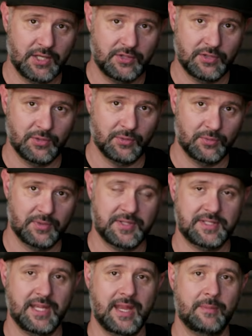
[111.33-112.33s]
into the
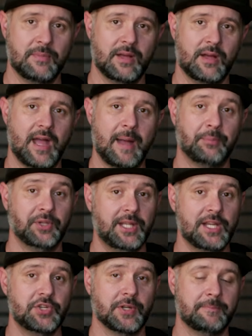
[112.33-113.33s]
same
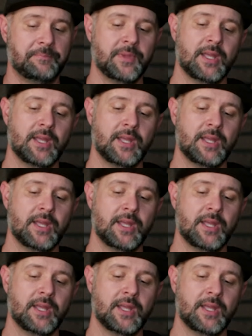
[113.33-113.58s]
application.